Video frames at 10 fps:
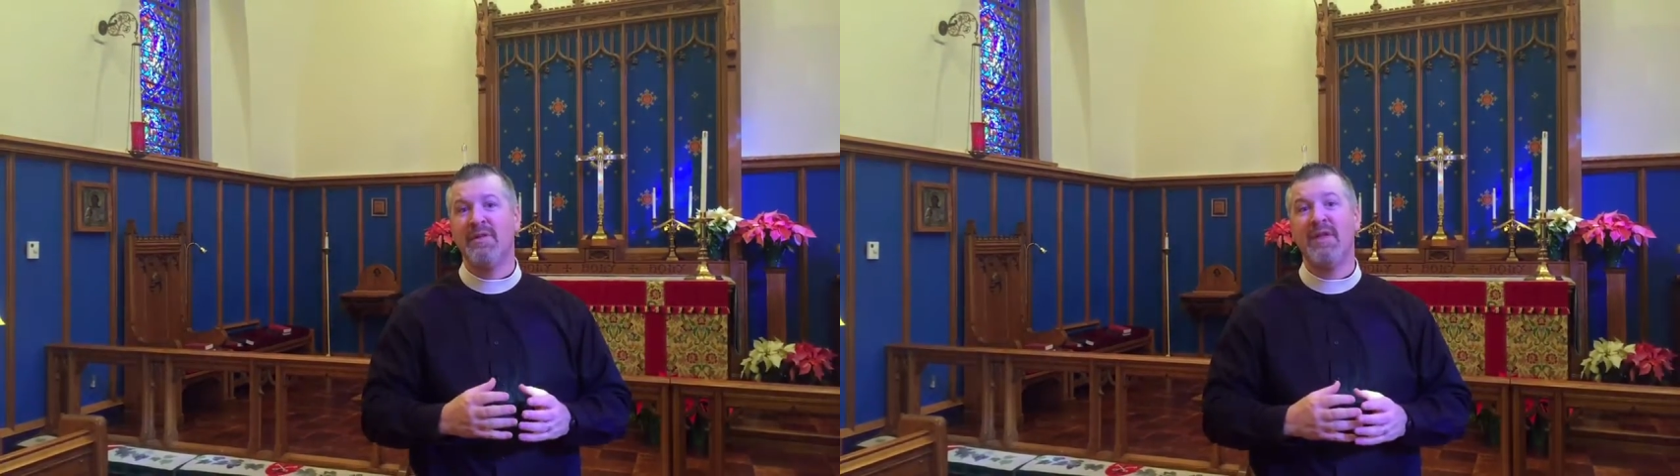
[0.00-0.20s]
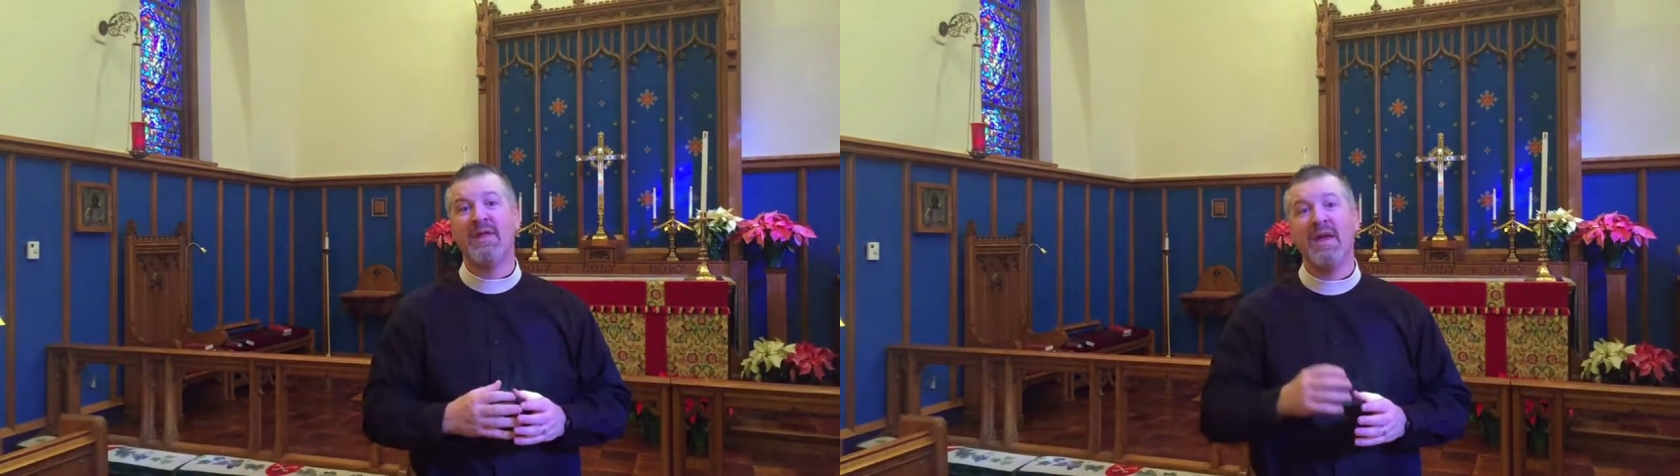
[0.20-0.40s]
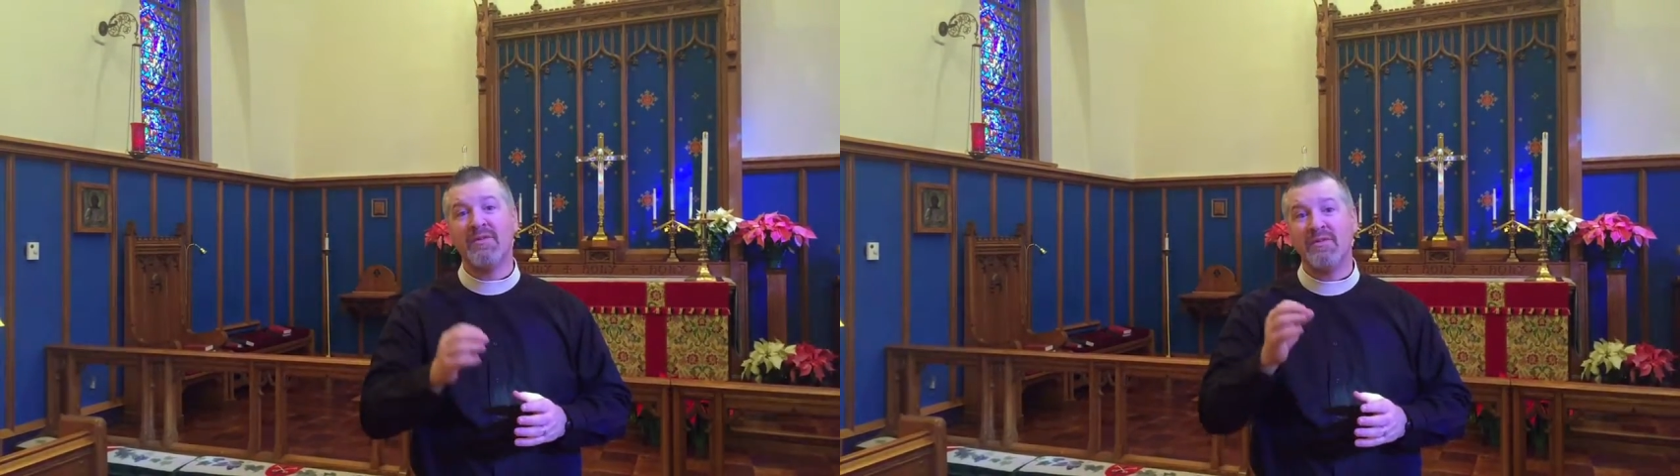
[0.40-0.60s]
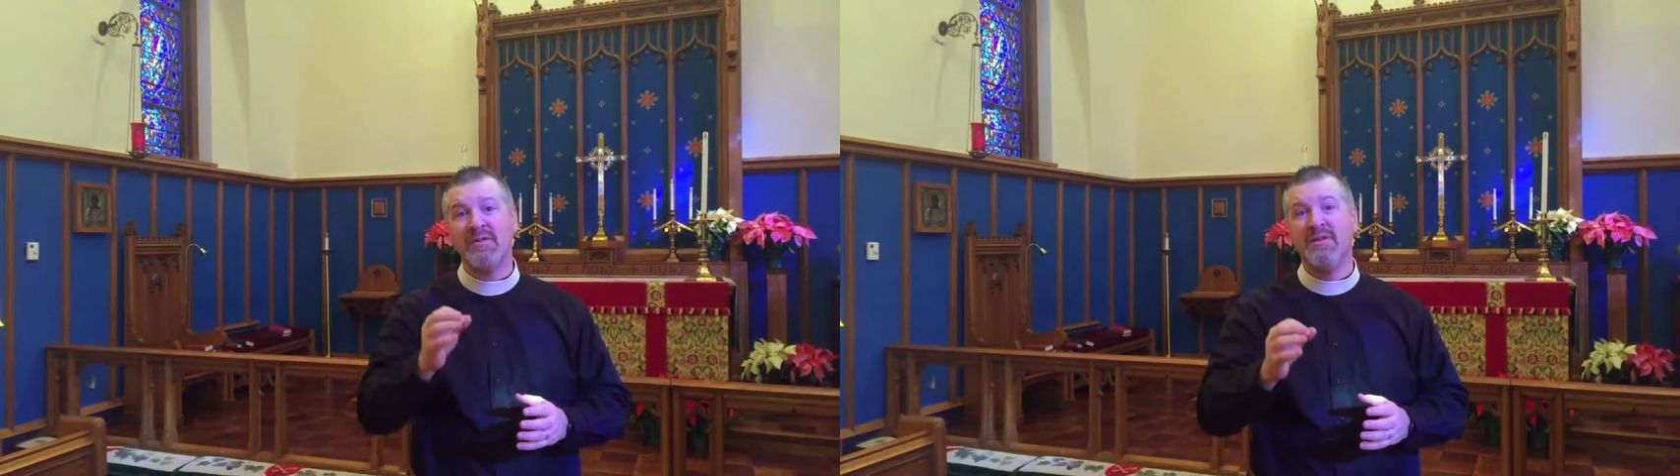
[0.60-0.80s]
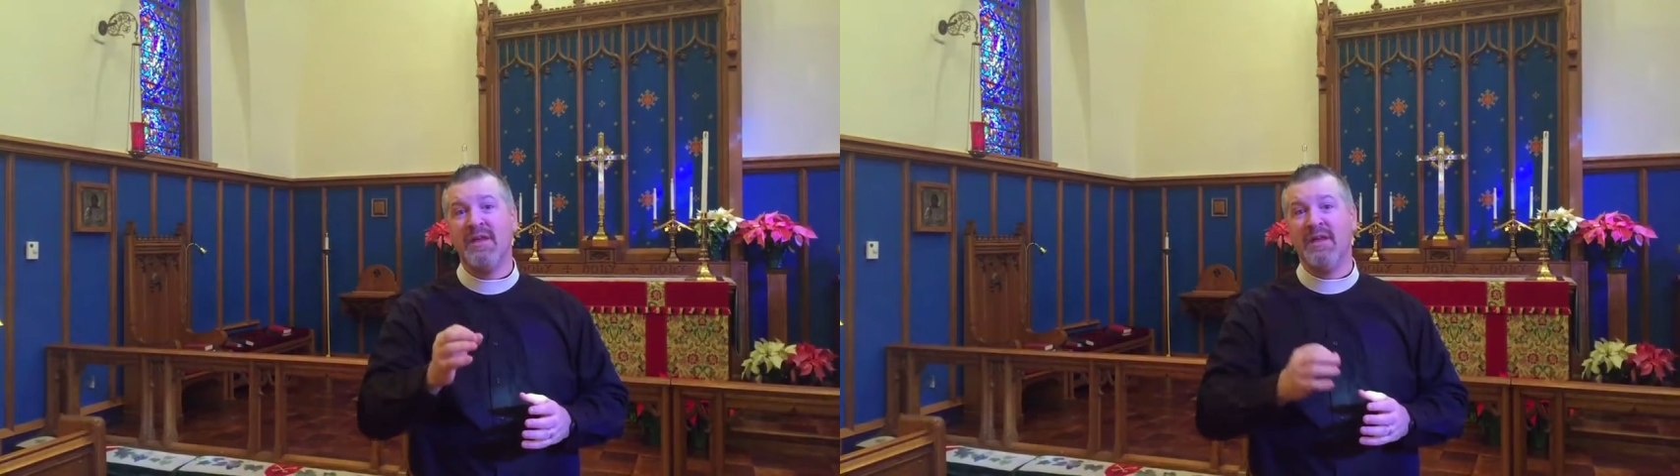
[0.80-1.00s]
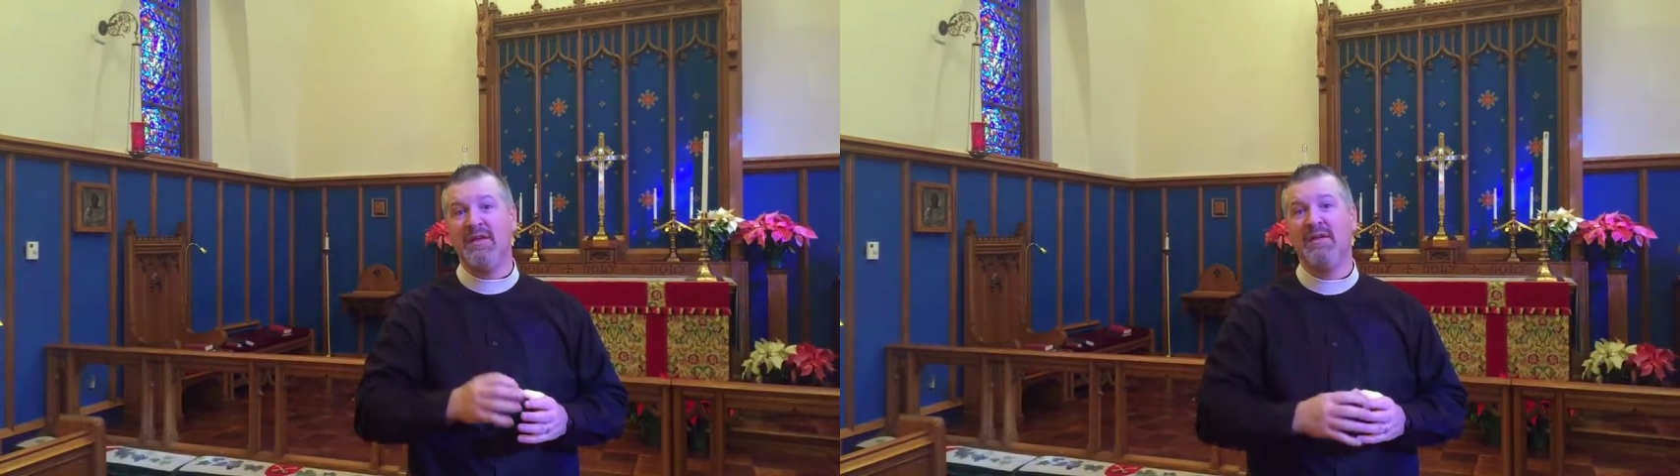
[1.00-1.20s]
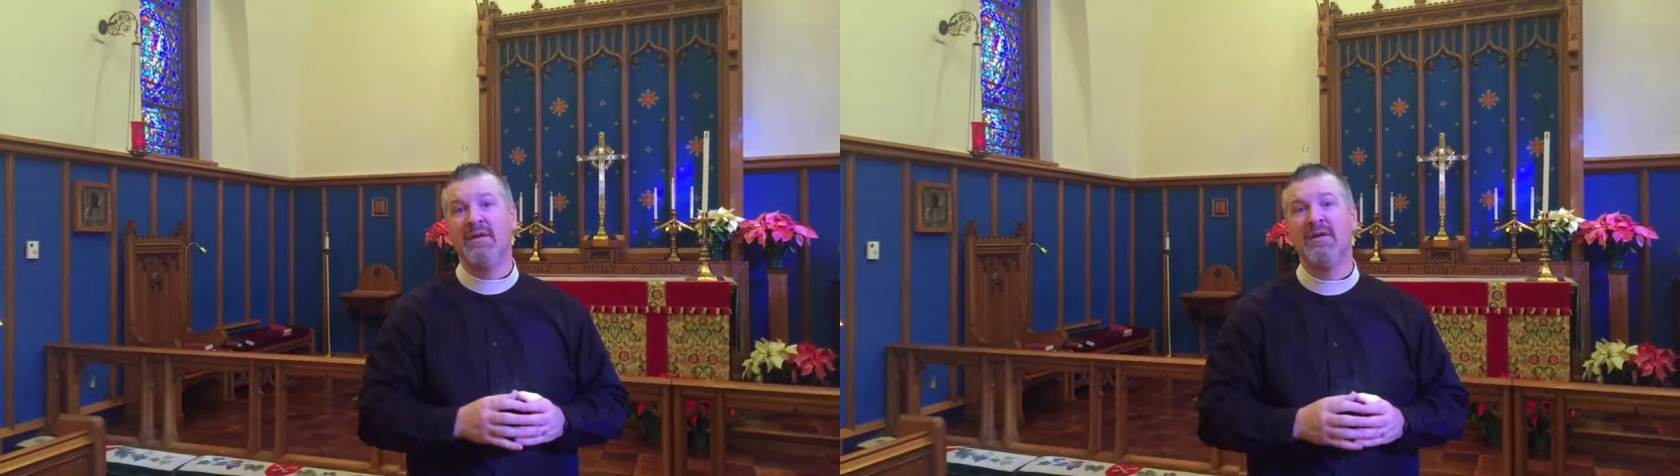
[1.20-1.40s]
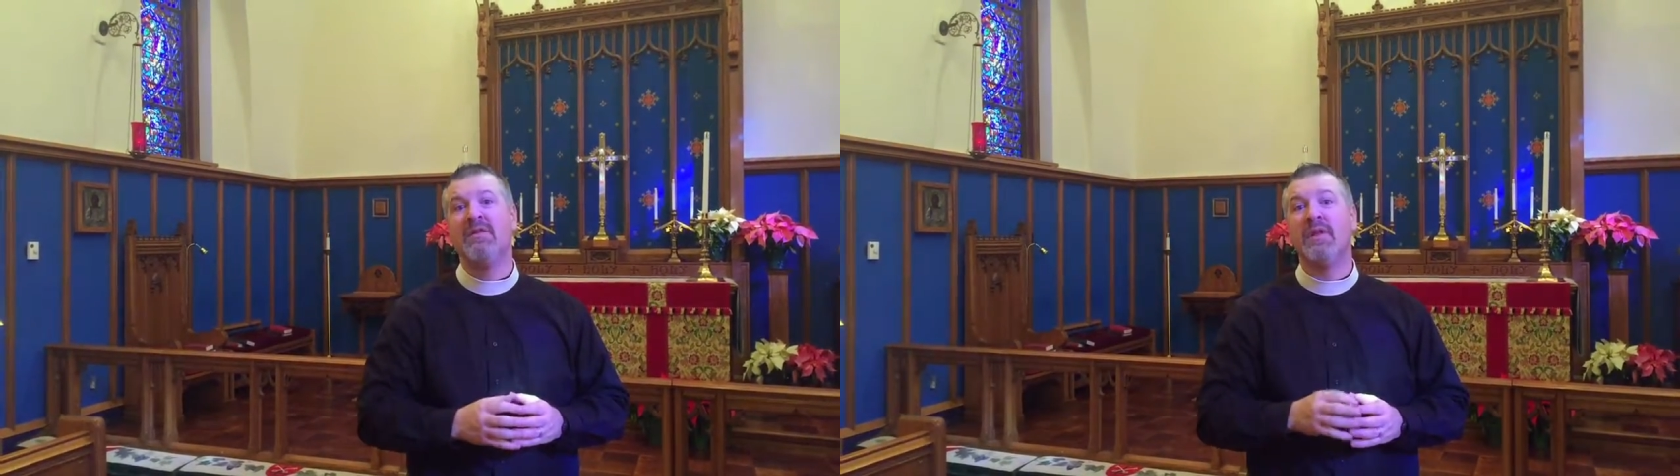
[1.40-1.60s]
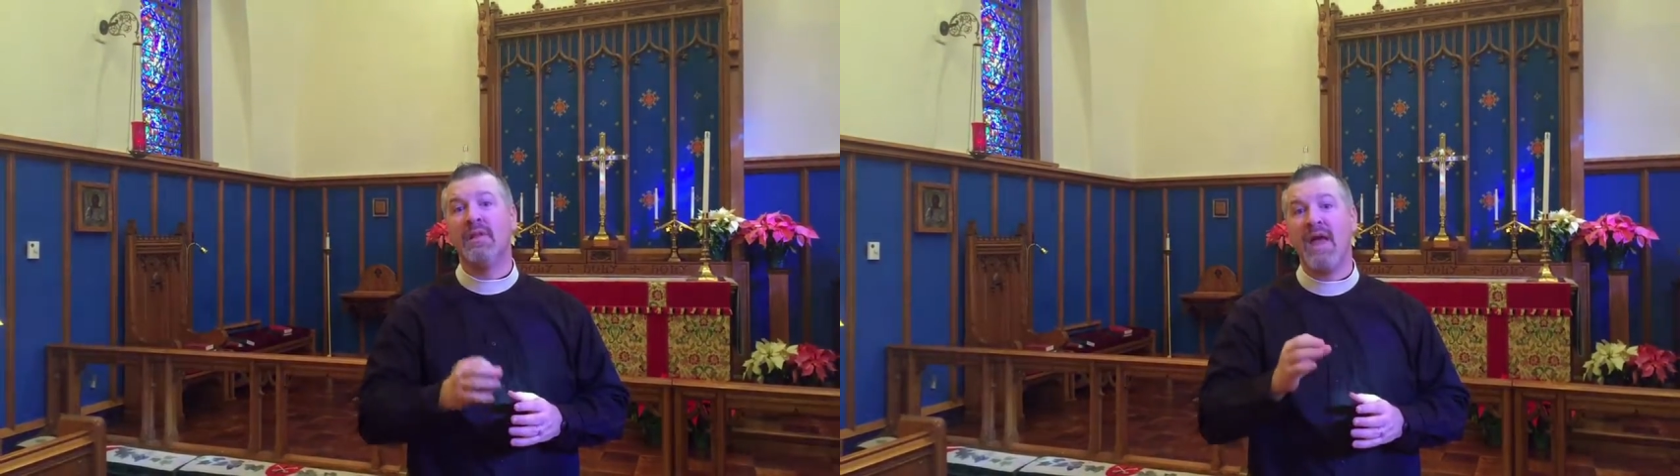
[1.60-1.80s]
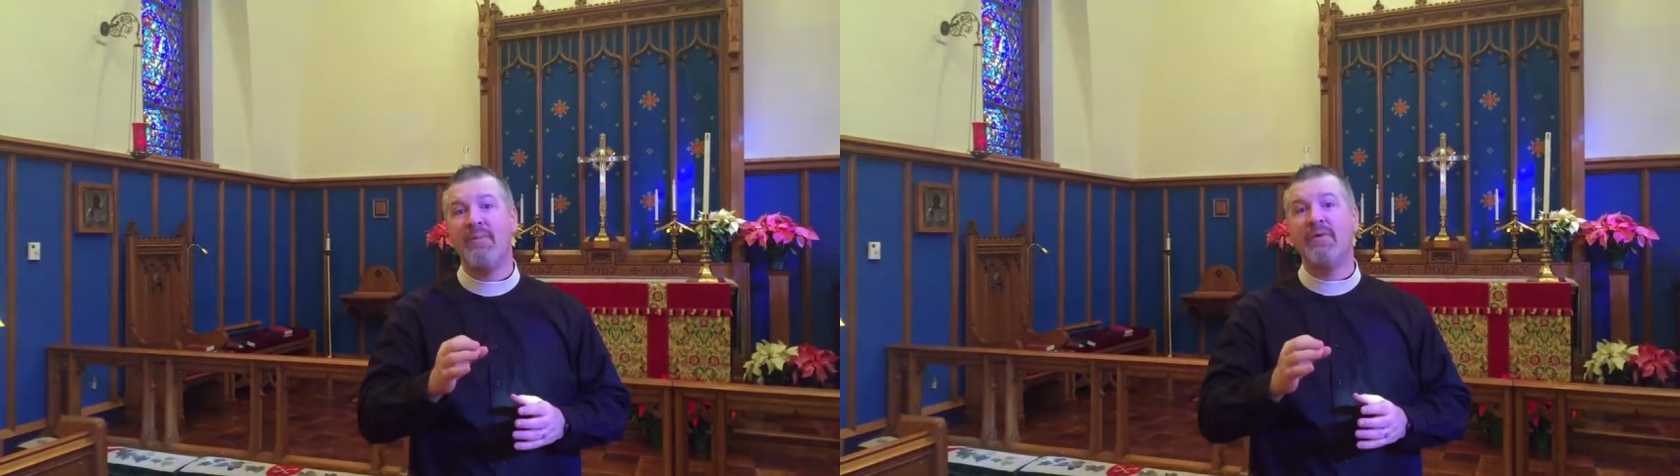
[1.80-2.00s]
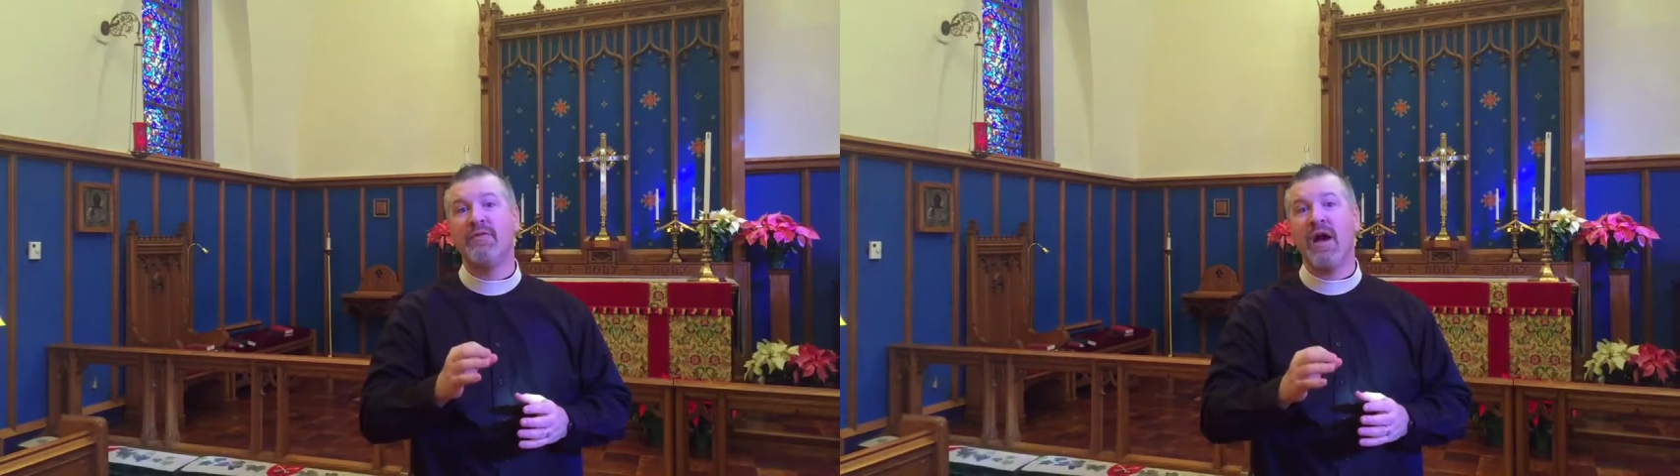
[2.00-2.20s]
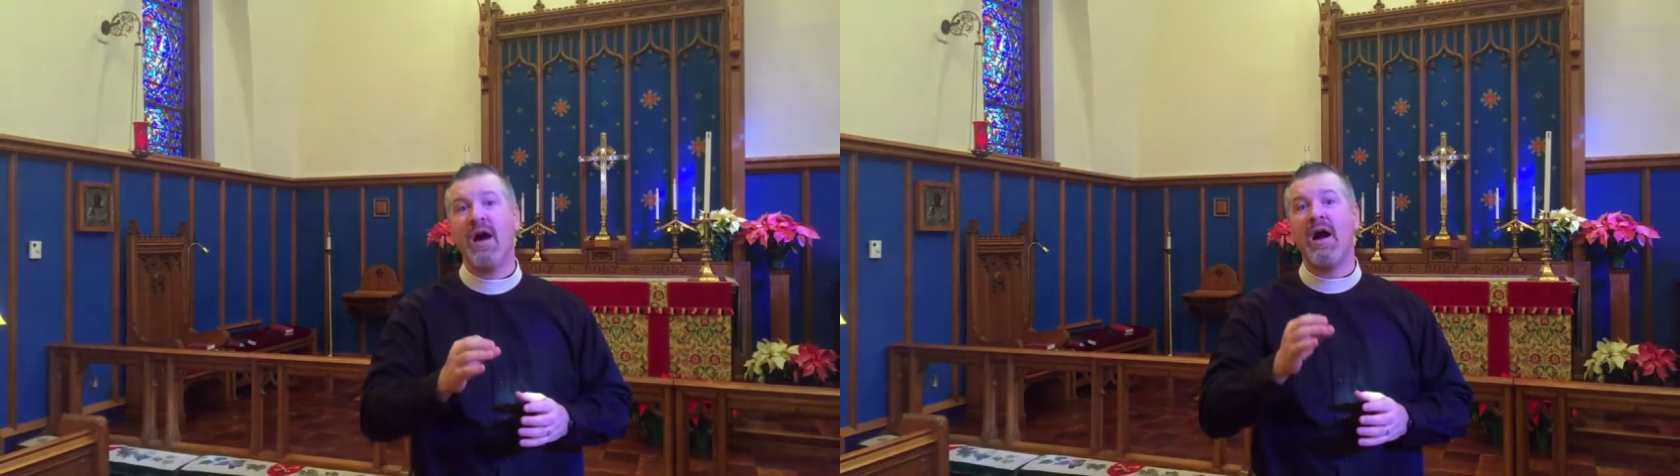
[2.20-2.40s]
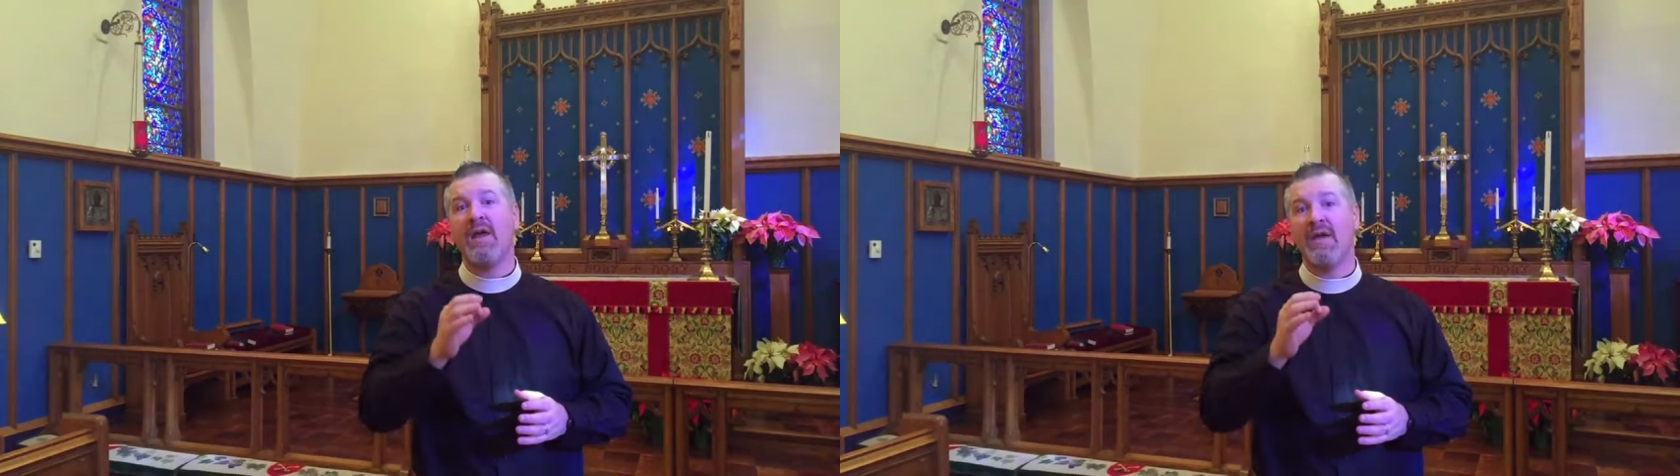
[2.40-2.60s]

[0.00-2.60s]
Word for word: that yes, indeed, the Lamb of God